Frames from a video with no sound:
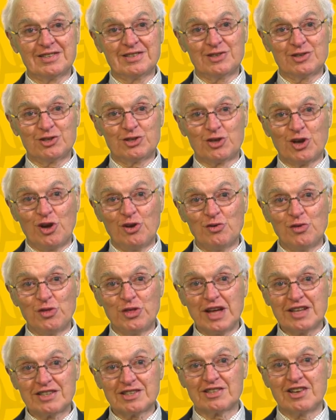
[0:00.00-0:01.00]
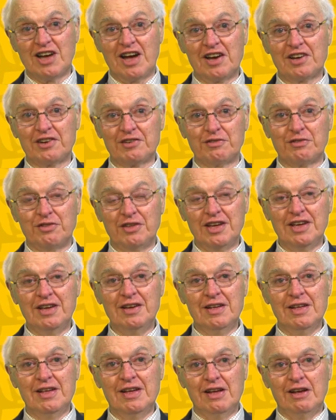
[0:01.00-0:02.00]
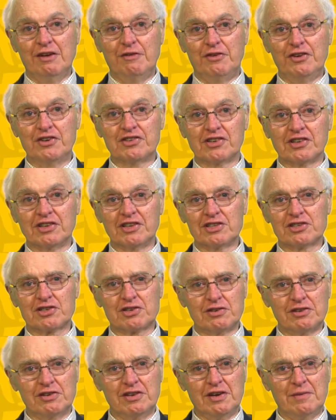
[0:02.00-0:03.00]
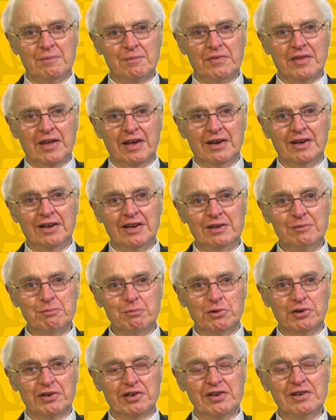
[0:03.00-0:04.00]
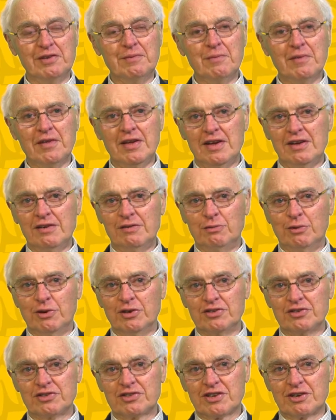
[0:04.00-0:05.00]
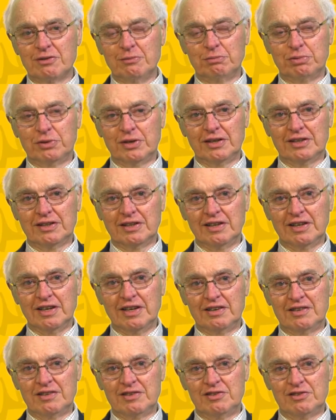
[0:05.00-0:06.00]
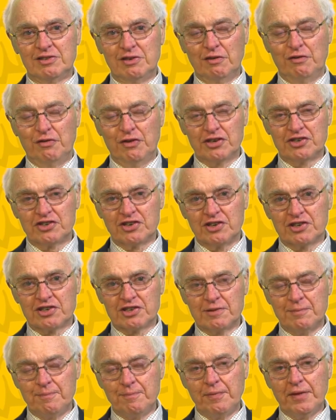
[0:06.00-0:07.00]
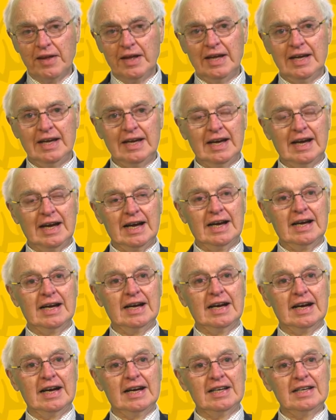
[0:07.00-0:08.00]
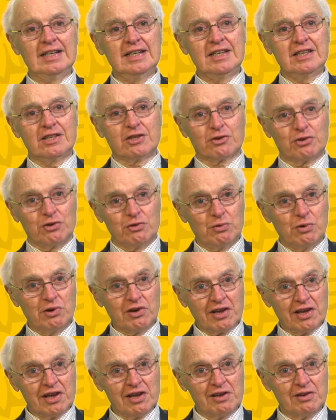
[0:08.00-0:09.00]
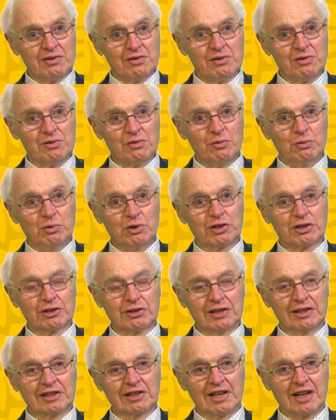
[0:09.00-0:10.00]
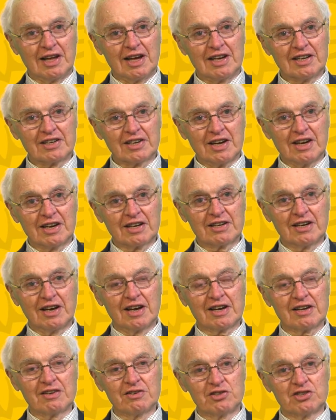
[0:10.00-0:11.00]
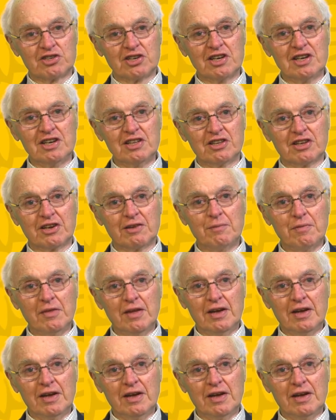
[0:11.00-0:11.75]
So that side of the official history in Britain was completely deficient. Through working with Liddell Hart, I could see that